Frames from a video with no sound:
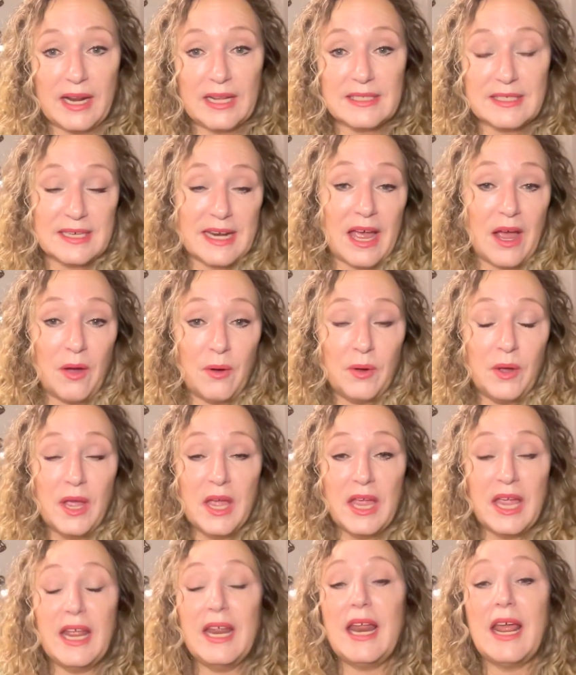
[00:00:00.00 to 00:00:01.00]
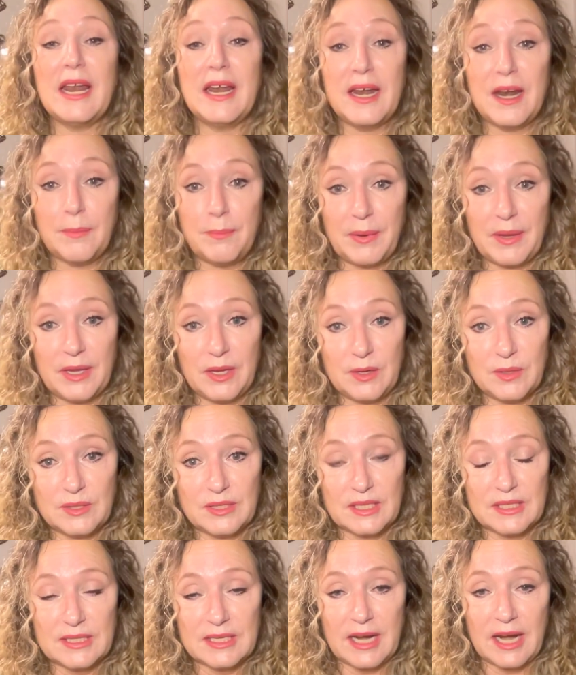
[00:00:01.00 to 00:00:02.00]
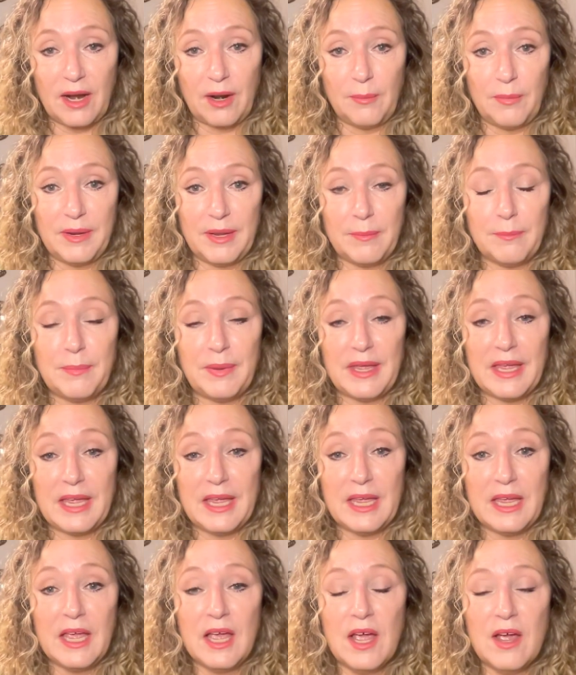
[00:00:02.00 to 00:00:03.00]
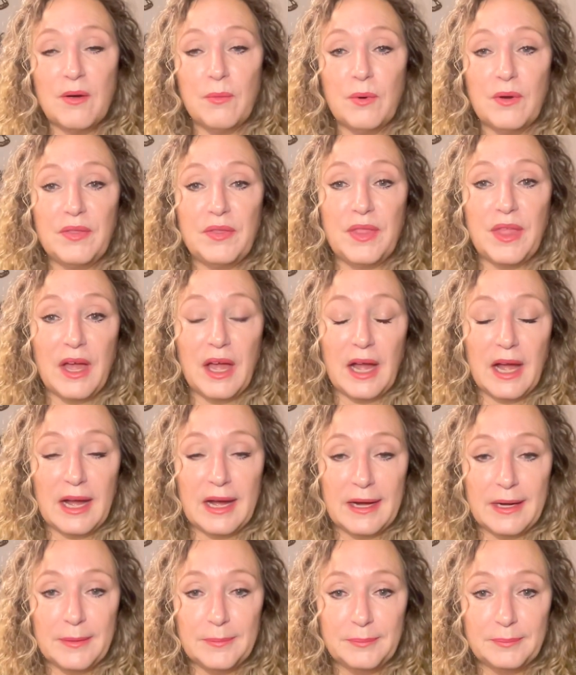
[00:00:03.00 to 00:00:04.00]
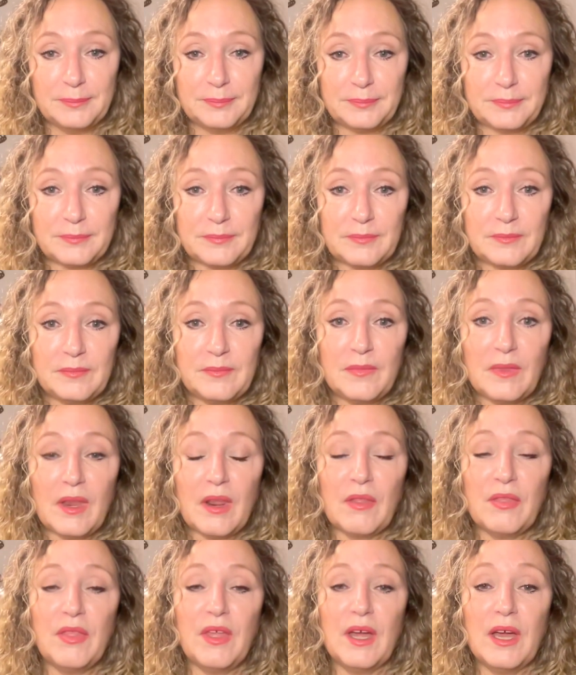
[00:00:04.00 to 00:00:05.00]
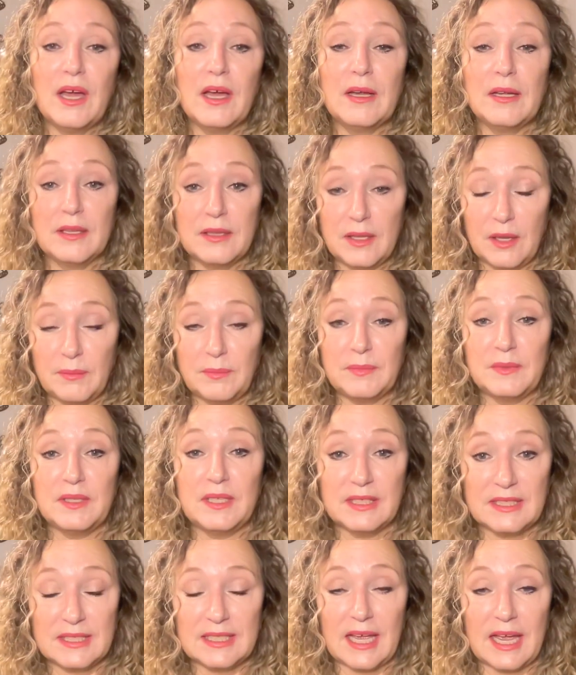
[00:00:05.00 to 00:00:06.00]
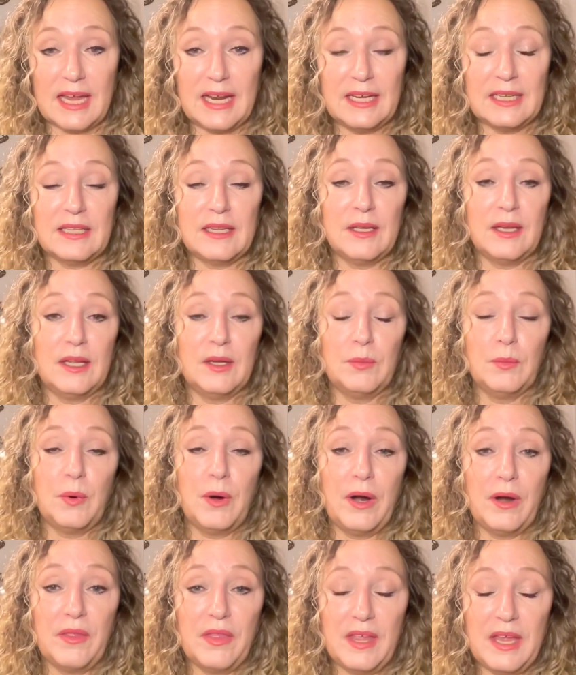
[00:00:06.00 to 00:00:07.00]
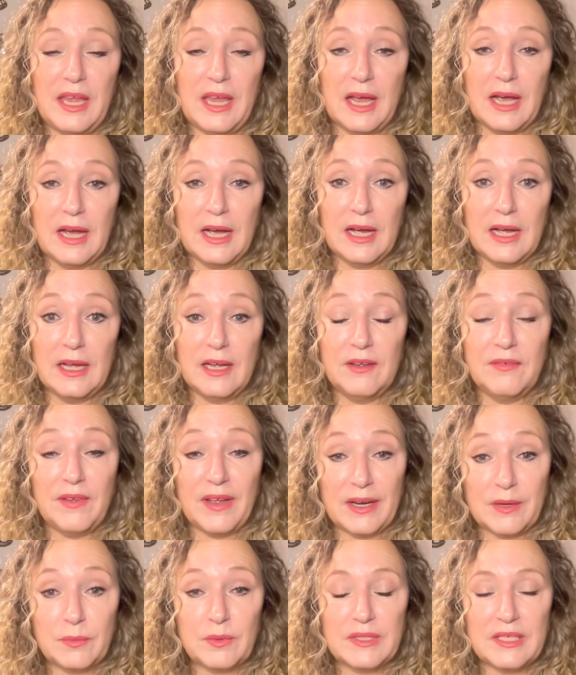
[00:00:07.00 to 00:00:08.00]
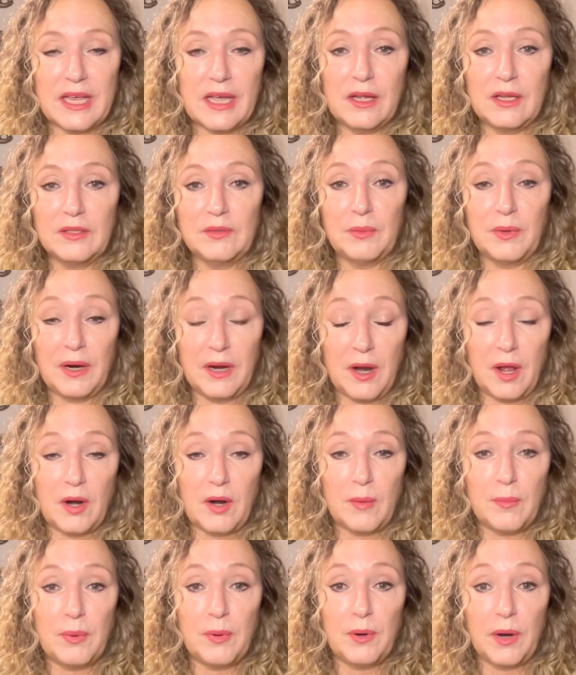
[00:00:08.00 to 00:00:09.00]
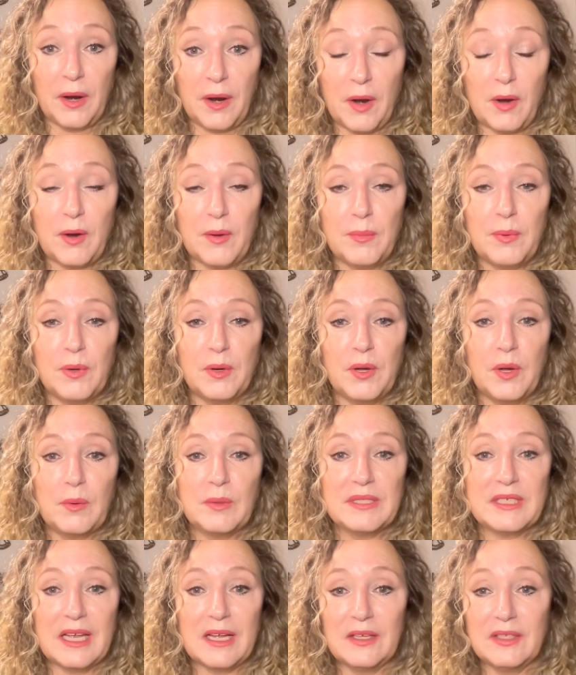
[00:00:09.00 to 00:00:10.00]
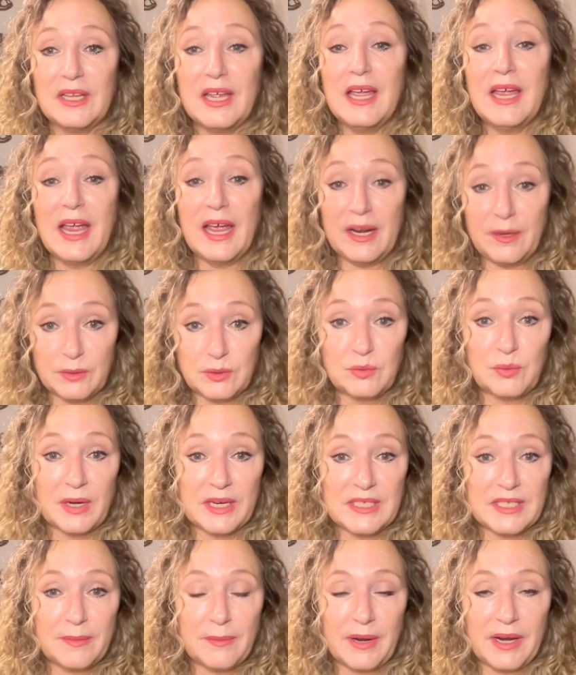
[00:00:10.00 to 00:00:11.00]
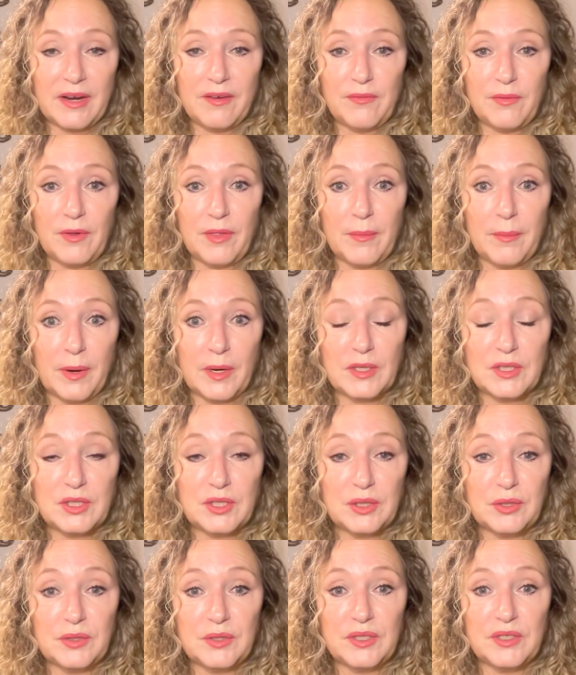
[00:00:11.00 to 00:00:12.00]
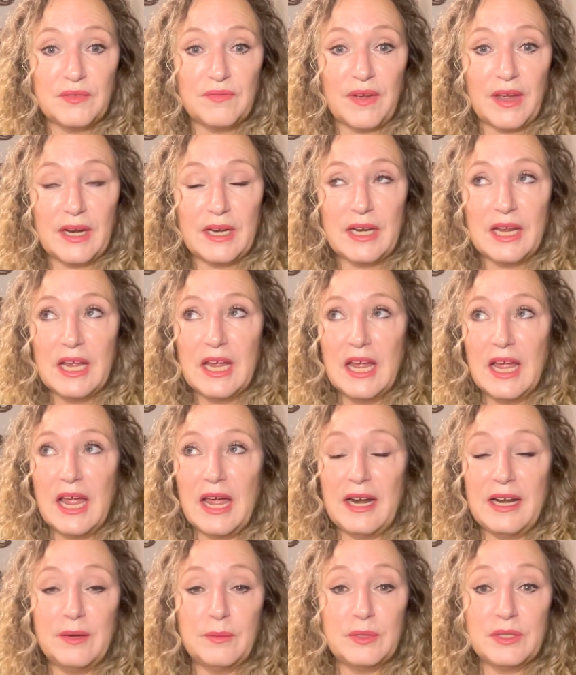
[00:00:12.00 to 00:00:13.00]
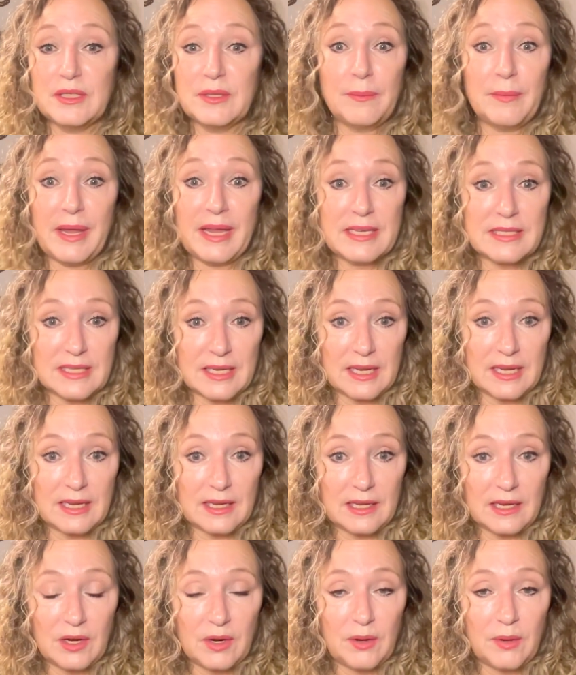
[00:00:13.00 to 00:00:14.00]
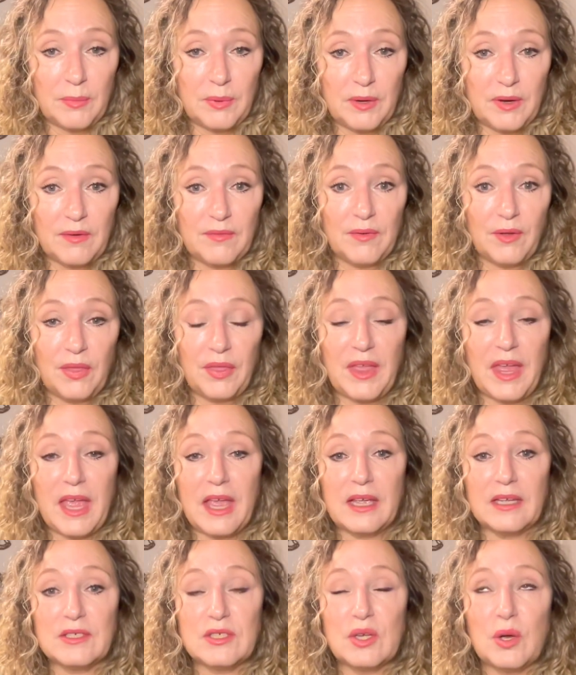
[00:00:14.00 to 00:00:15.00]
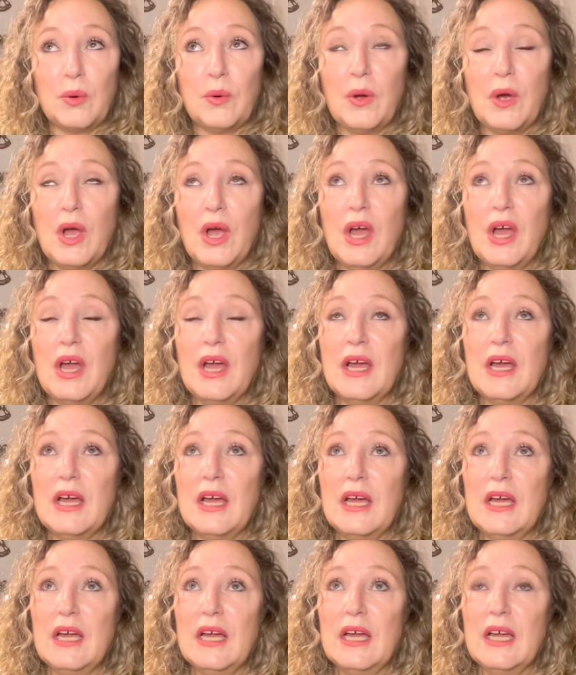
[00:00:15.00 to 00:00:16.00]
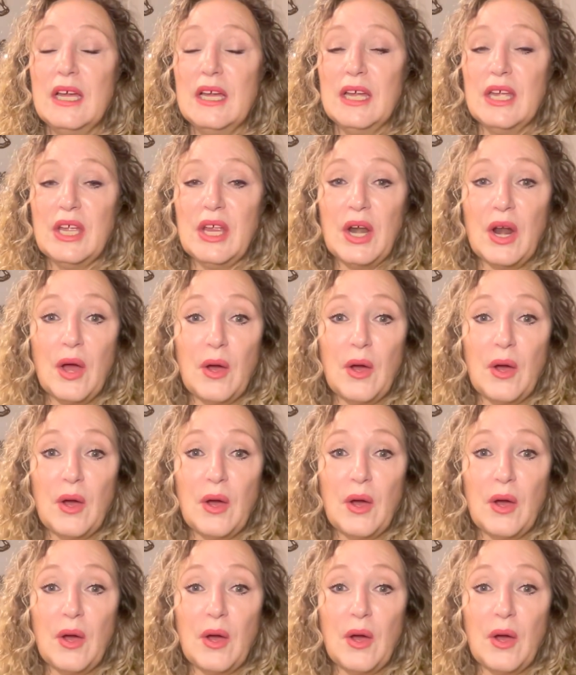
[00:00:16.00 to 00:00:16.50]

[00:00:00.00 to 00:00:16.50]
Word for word: It's now it ended up being used as an Airbnb with the um the the the site that where the uh, event was held, where Anarchapulco was held, and it was raising money for the Marsh Children's Fund, and it was amazing. You know, a beautiful thing. So you